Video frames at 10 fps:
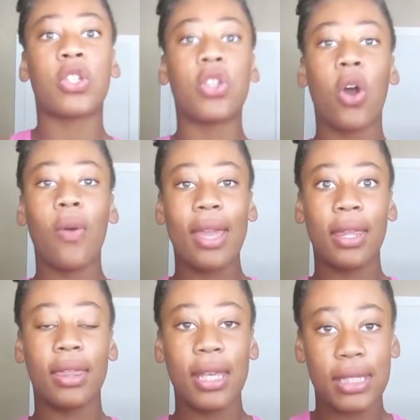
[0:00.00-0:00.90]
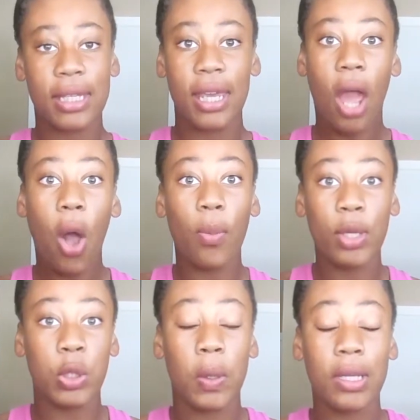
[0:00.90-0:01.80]
So in this kit, I'll
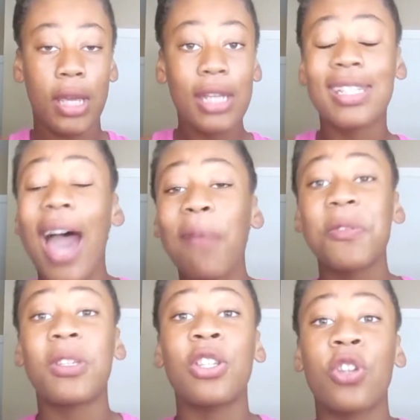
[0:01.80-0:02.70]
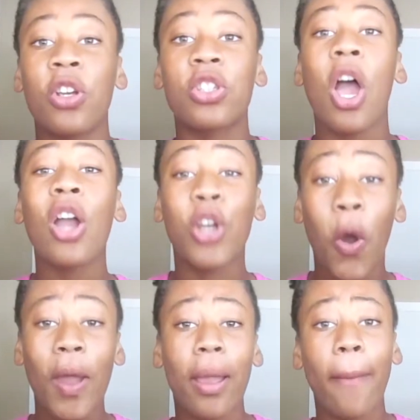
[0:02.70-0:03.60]
be doing types of teachers
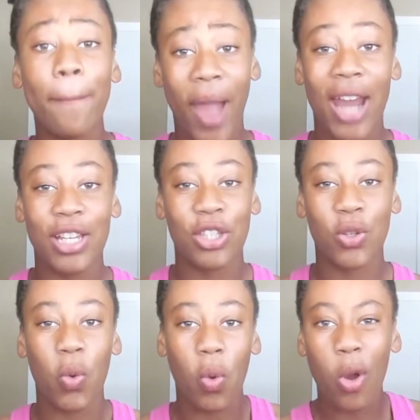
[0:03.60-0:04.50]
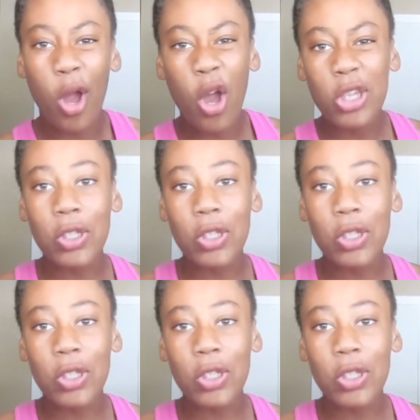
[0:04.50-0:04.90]
going back to school.